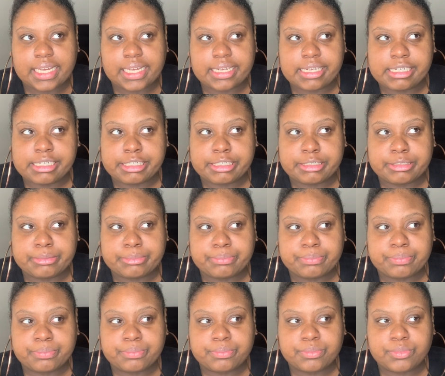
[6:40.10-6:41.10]

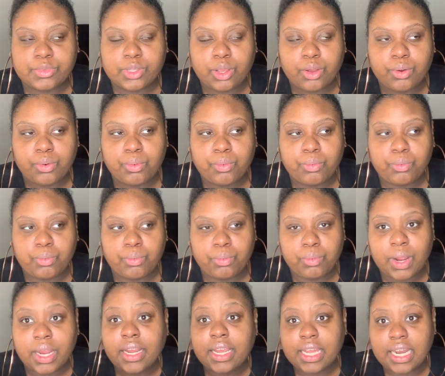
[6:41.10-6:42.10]
um,
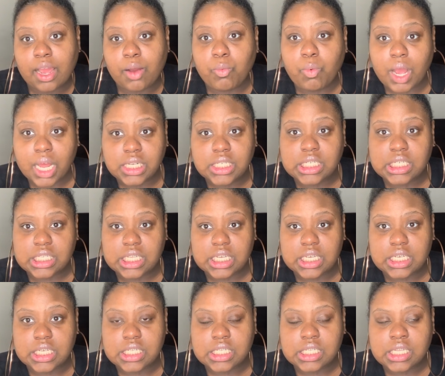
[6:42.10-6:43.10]
where can I watch
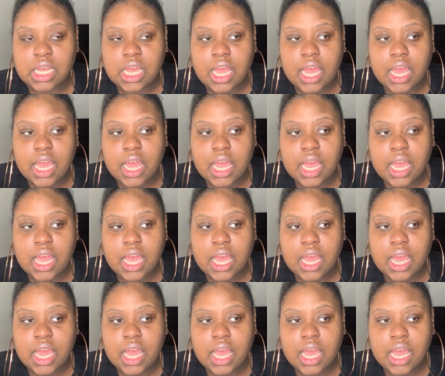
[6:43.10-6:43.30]
this?